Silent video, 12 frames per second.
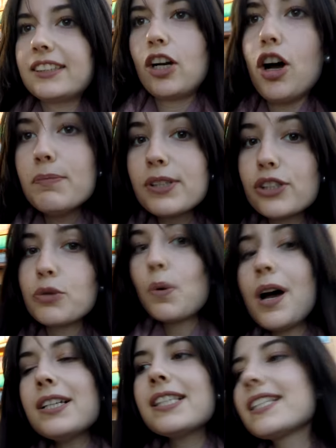comes to
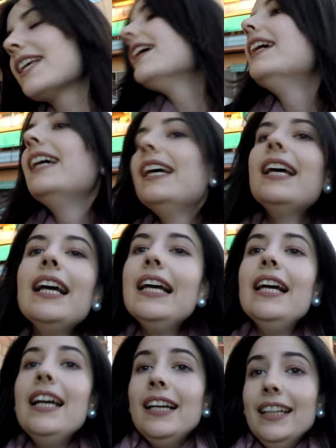us.
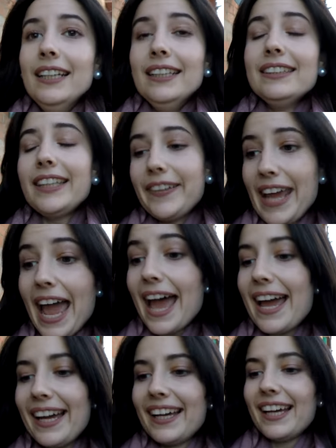So
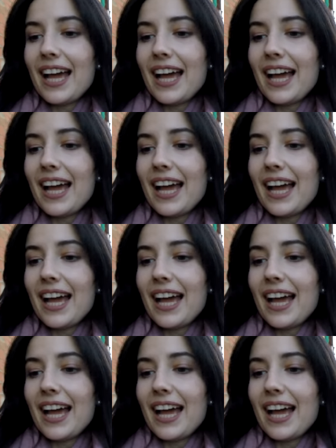yeah,